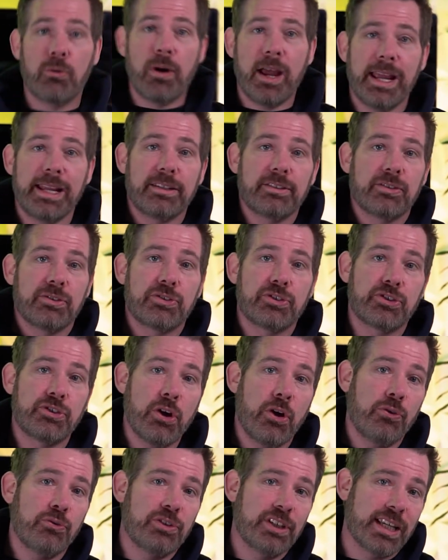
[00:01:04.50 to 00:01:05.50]
right,
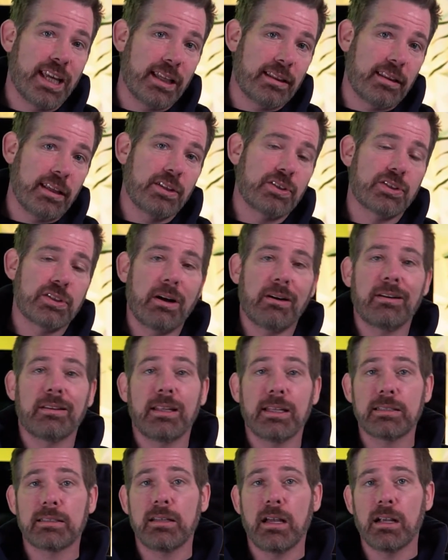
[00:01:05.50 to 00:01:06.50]
so to get things started,
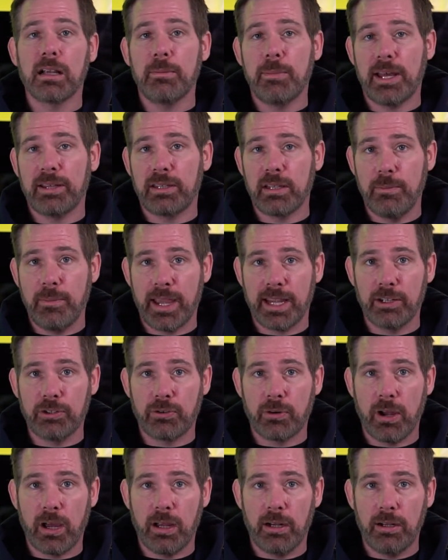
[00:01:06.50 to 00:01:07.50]
let's talk about the
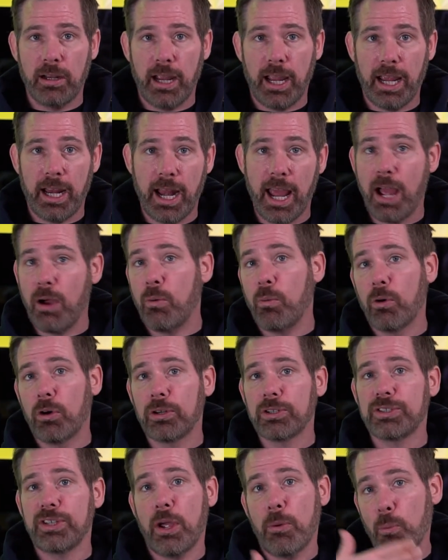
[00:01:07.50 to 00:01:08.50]
Omegatron and how it
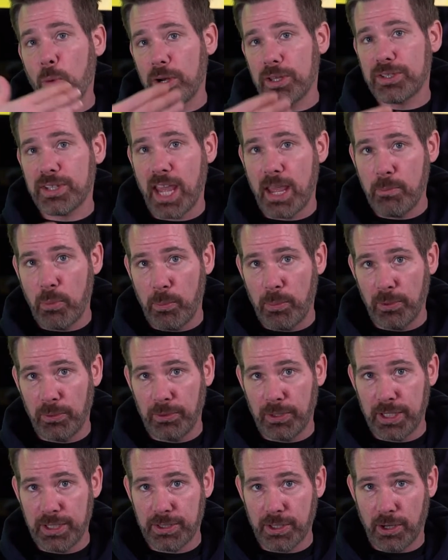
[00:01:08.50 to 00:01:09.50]
works and what its
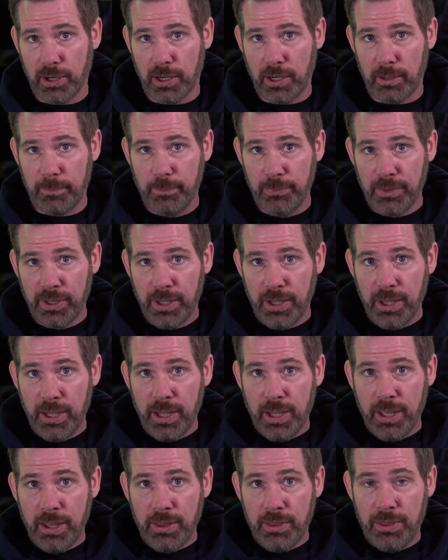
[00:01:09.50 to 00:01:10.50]
capabilities are.
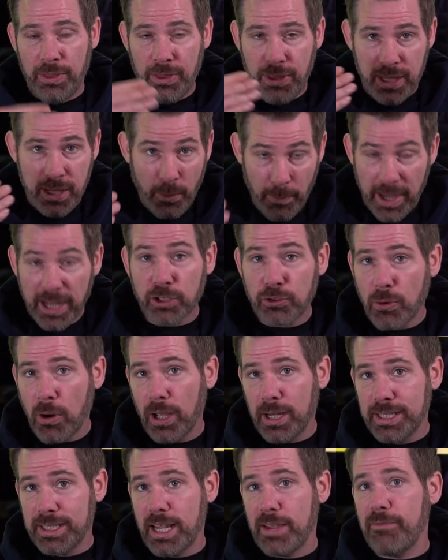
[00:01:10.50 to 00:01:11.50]
The
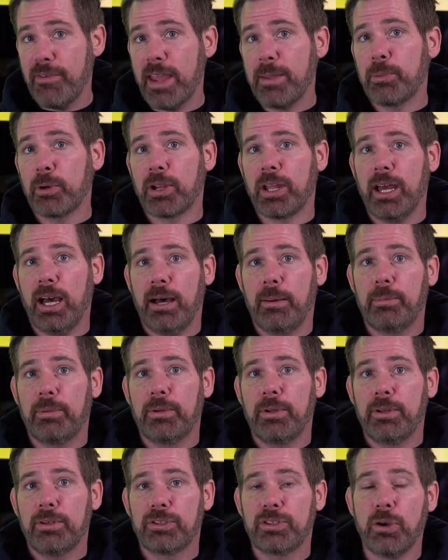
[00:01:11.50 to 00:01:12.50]
Omegatron is a vapor cup.
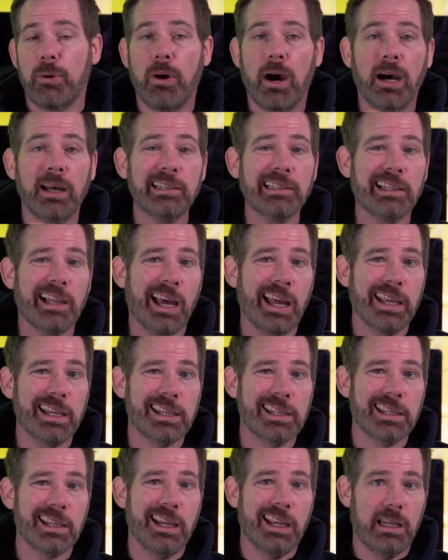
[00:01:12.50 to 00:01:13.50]
So
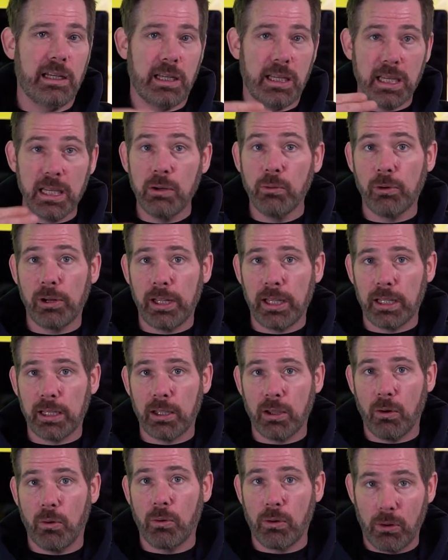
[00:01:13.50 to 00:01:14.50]
unlike an
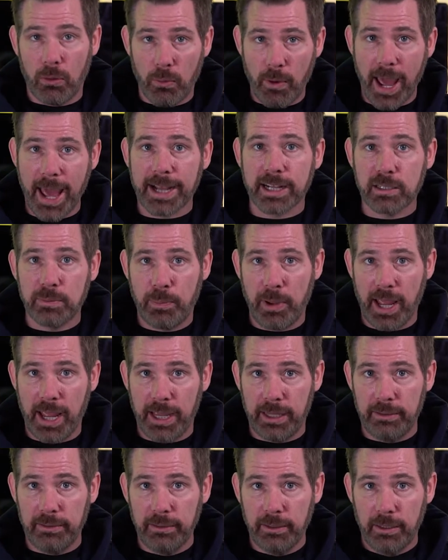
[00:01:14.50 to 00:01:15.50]
e-rig or a wax
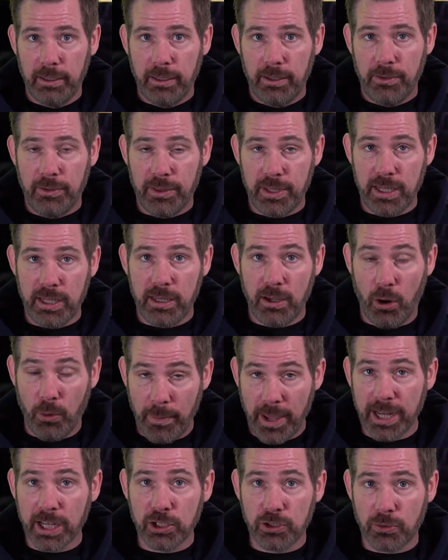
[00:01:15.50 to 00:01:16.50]
pen, the
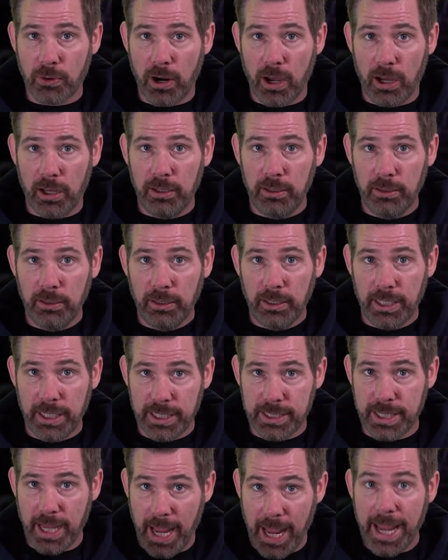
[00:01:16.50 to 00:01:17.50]
Omegatron
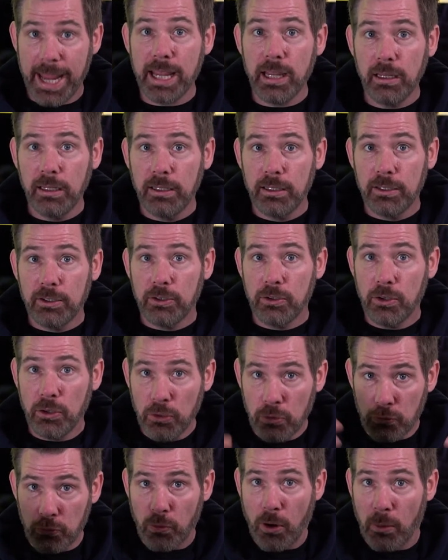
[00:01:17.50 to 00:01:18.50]
is a,
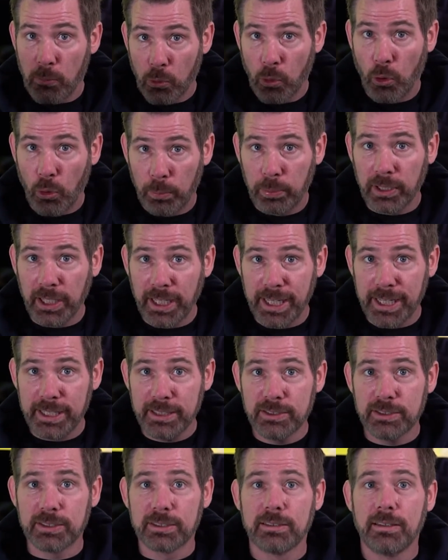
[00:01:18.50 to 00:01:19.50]
drumroll
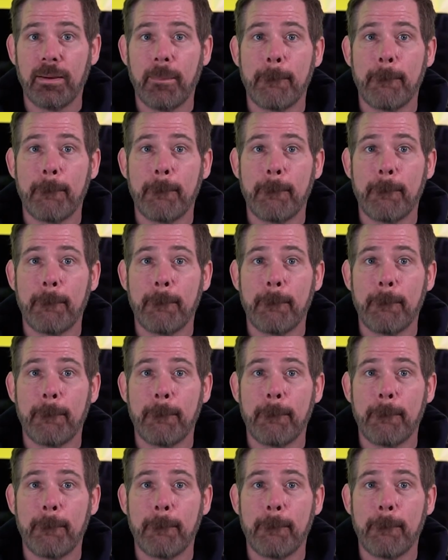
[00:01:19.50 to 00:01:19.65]
please,